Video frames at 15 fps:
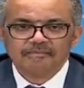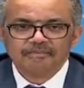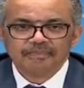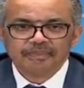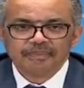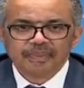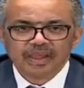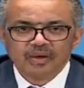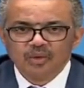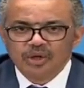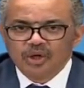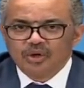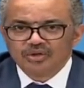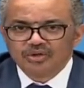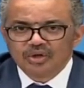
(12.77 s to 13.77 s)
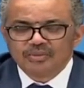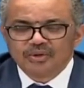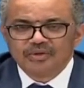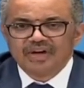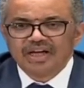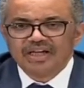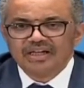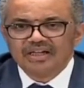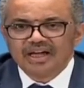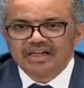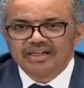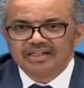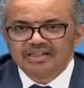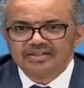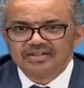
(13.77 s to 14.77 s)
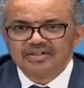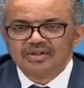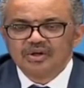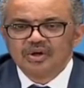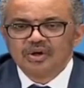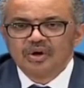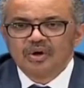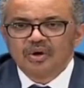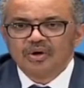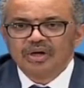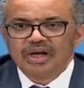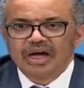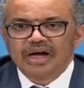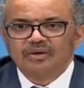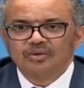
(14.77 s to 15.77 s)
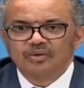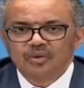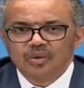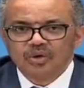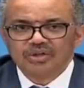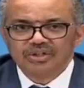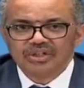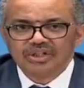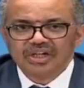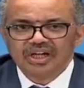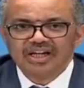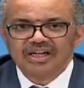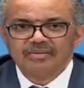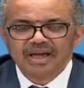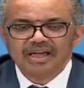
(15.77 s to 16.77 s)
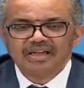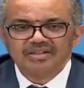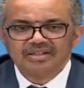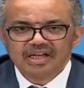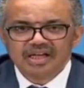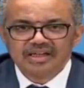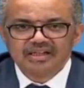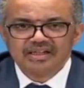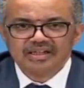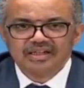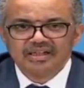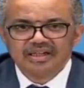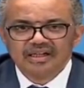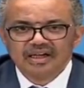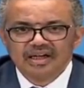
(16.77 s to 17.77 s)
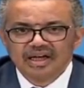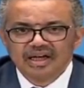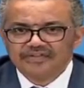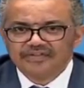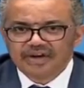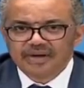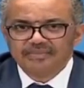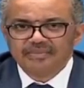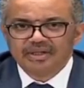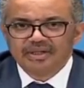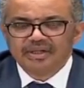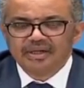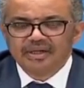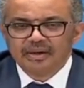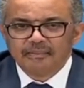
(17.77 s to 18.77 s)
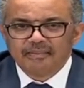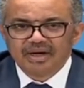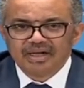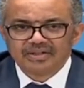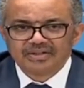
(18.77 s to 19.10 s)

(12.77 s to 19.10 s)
We also provide guidance on how to wash and maintain a fabric mask.